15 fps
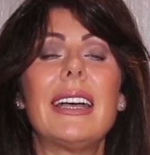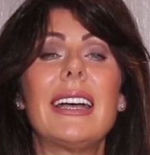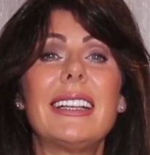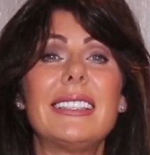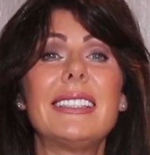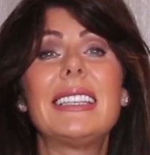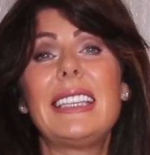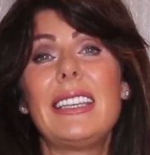
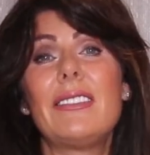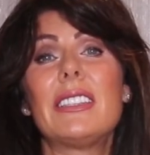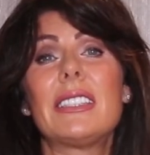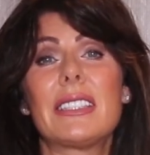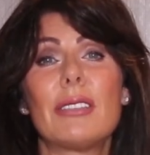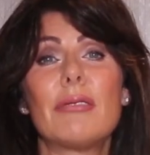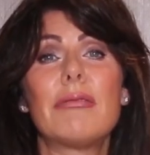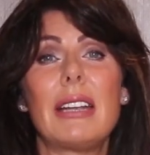and give us
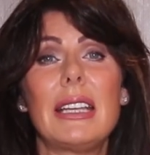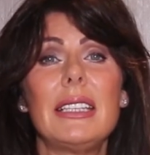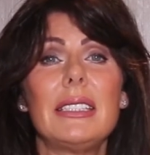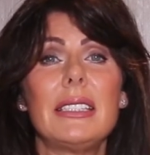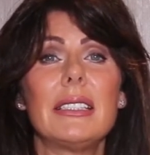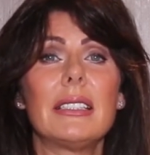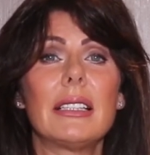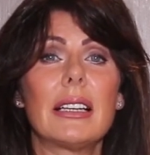the
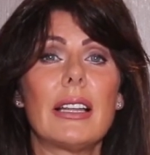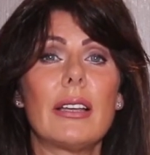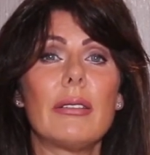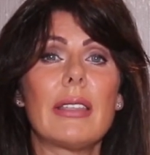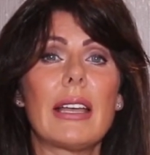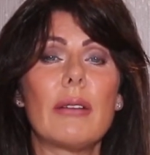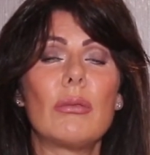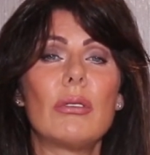radiant glow
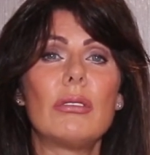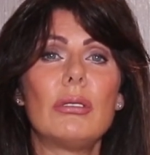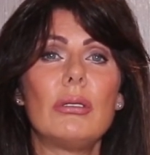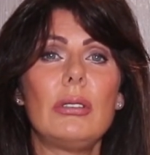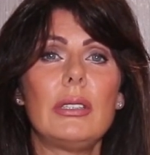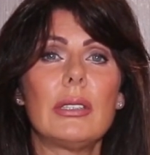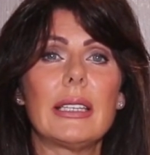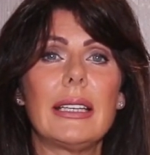that we're all
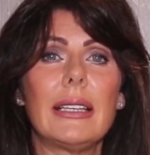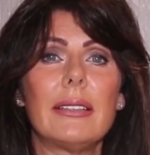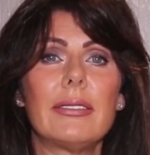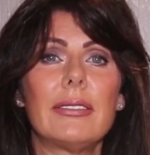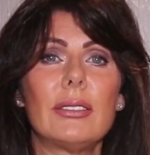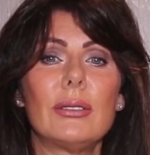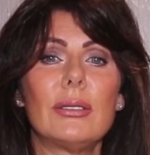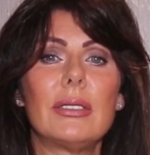looking
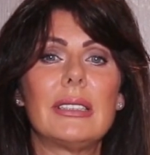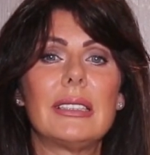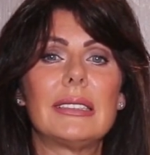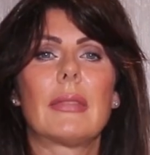for.